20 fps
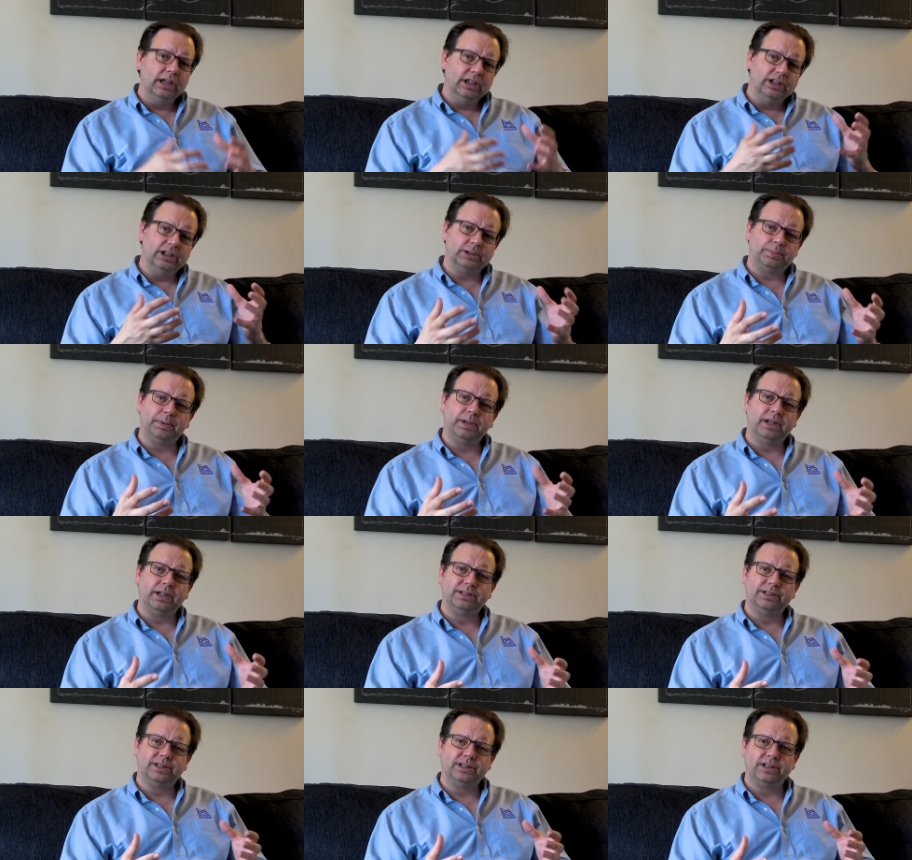just
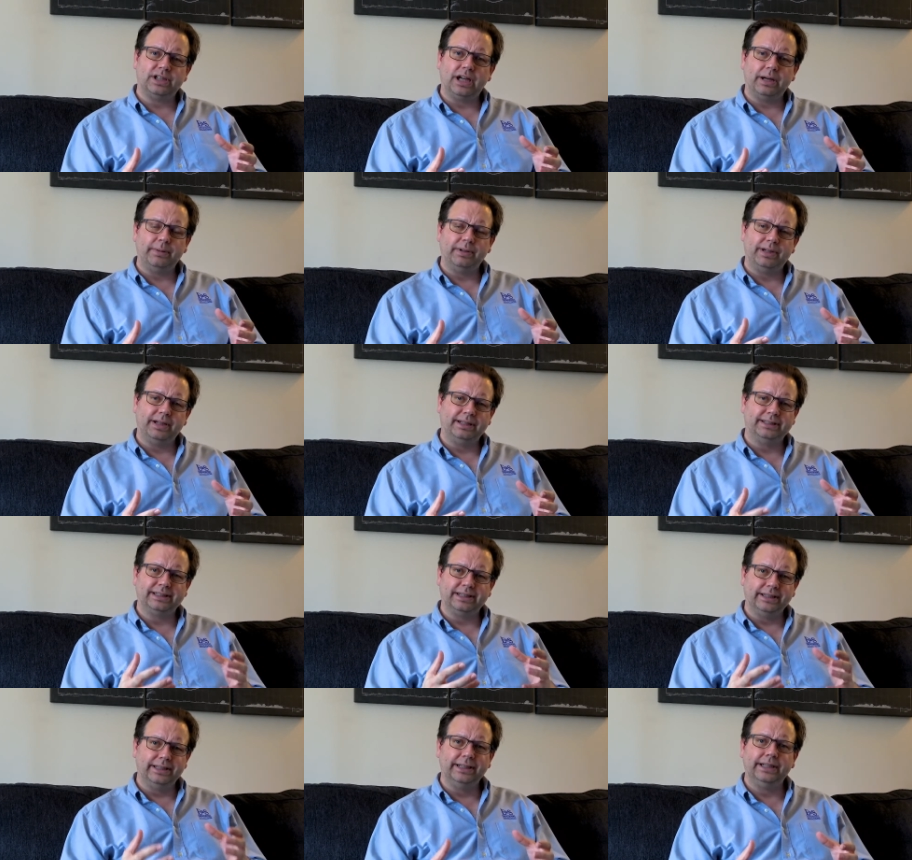because the time it
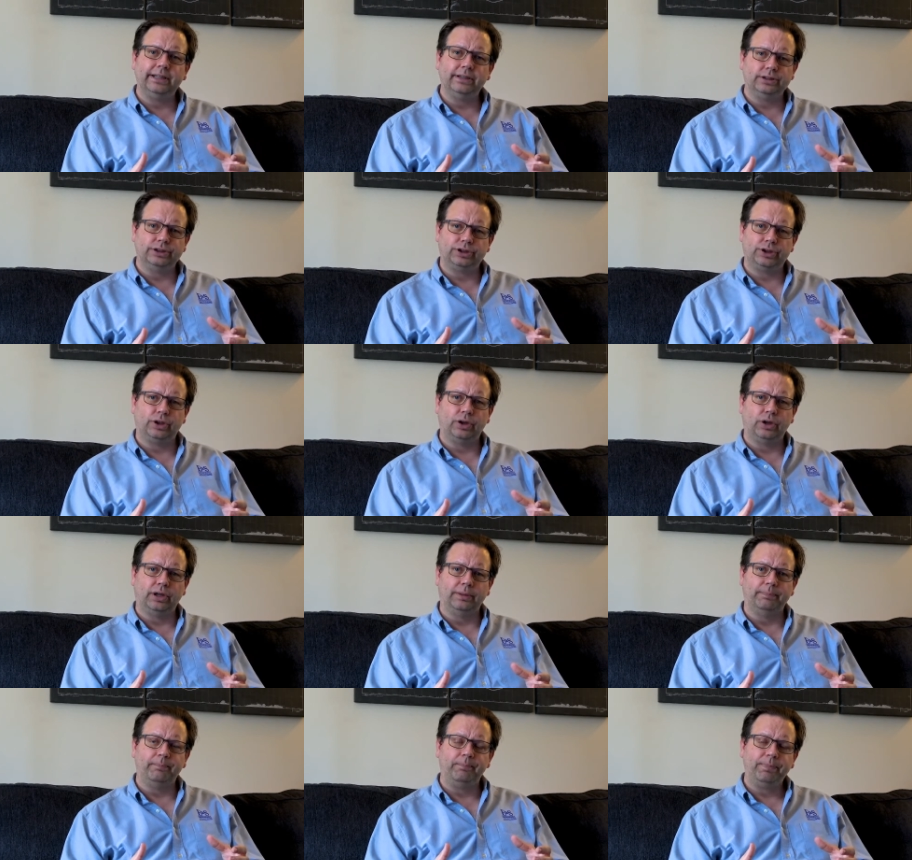takes leakage
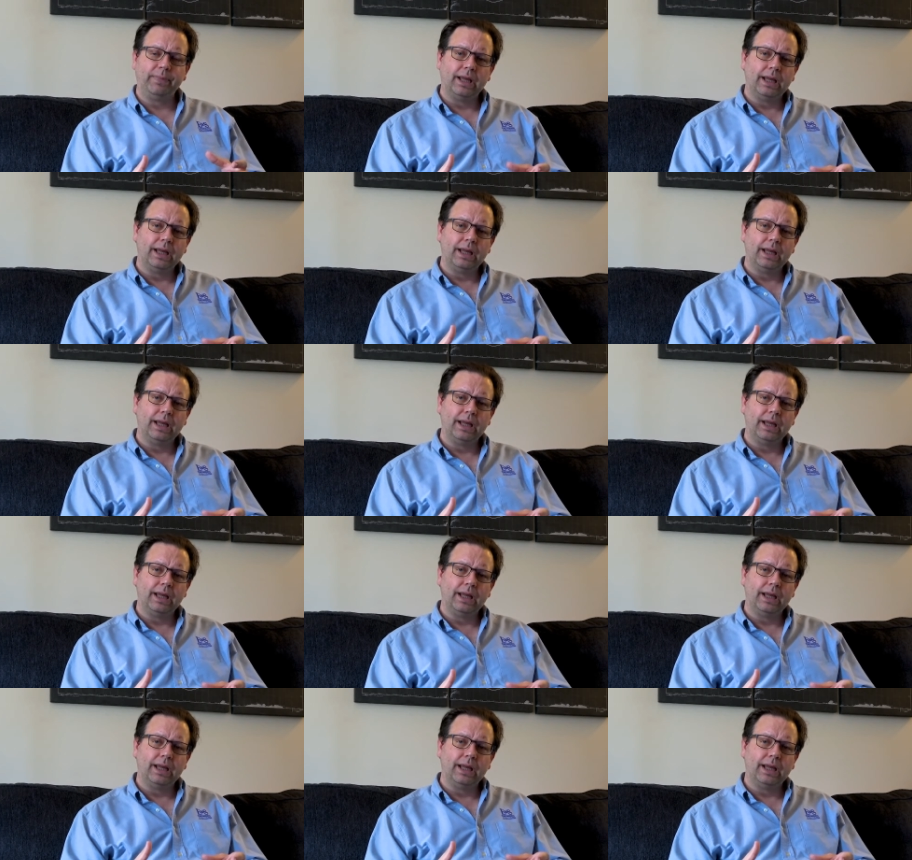current.